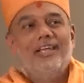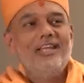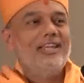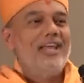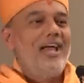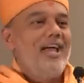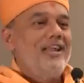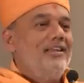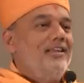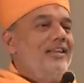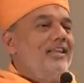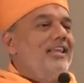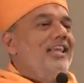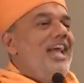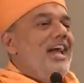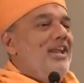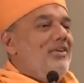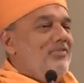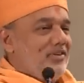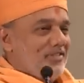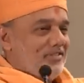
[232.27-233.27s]
in handling
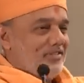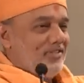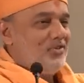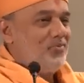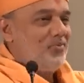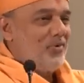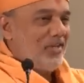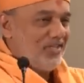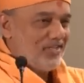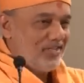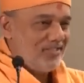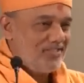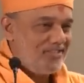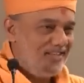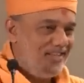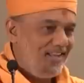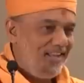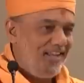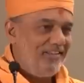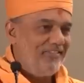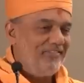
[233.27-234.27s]
adverse situations
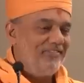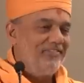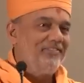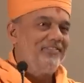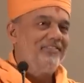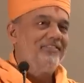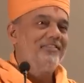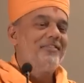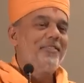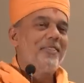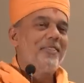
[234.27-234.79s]
in life.